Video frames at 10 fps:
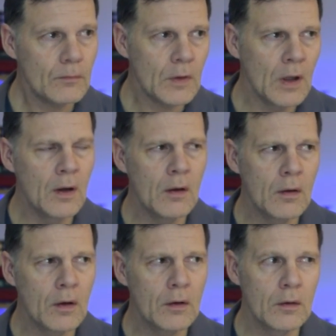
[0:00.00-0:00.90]

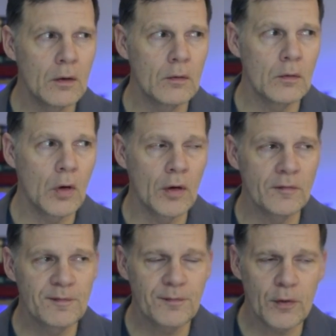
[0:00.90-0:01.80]
on
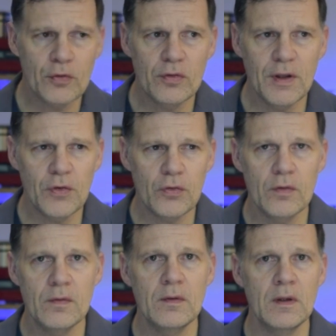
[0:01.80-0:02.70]
first
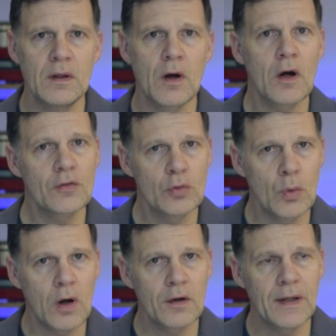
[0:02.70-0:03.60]
listen, the
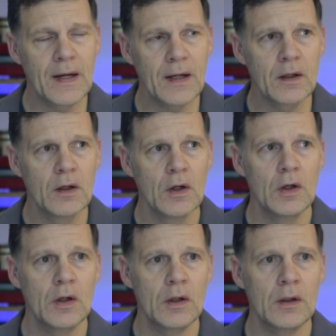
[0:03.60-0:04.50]
R2R DAC
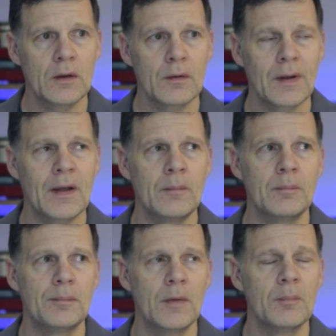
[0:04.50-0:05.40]
had
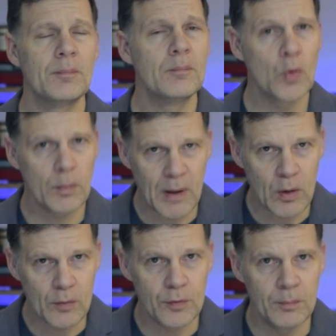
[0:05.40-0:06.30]
a more
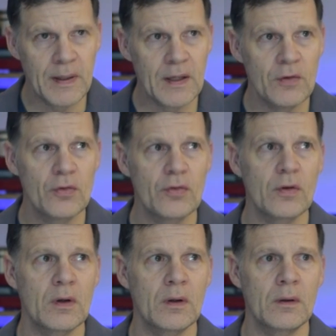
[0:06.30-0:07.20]
powerful bass,
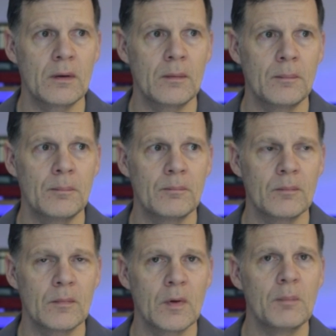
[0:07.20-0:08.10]
a
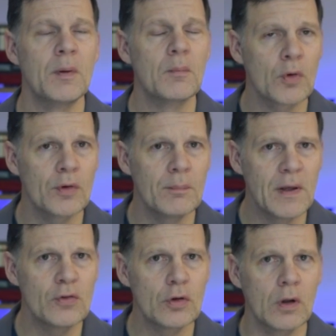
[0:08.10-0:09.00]
bit more
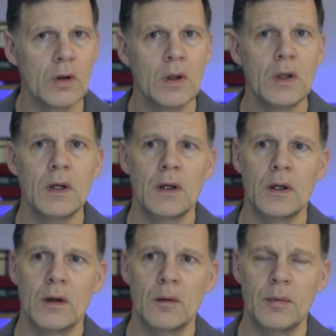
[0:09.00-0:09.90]
dimensional.
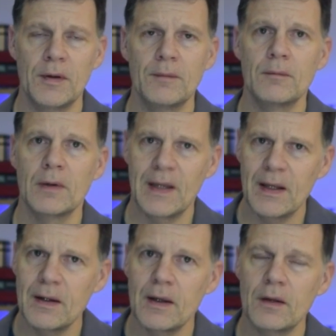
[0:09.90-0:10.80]
But
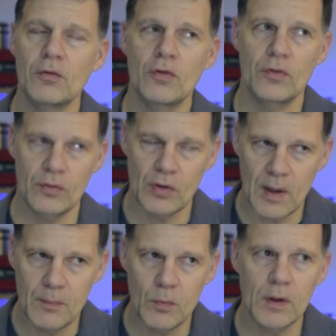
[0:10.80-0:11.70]
again, as
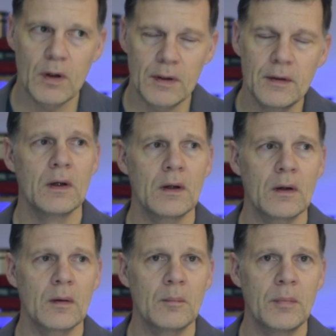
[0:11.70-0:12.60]
time went
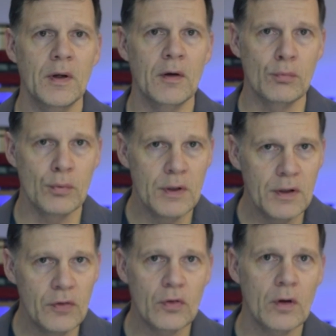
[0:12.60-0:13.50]
on, but I
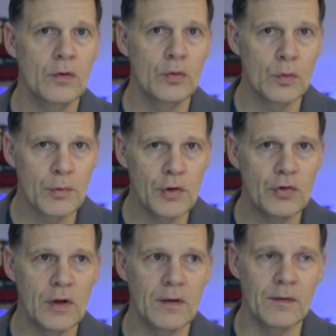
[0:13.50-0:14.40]
really started to
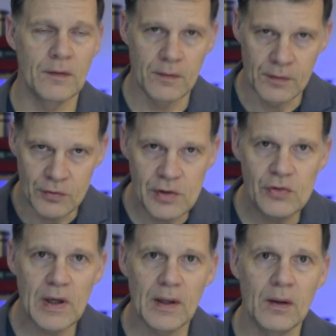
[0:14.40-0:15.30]
appreciate the
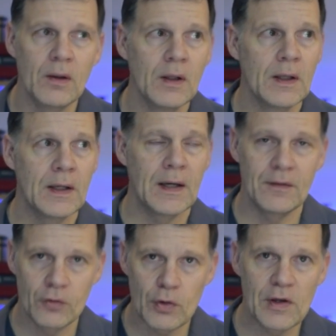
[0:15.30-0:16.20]
detail
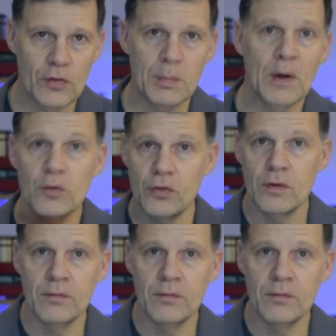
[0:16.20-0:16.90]
and the transparency of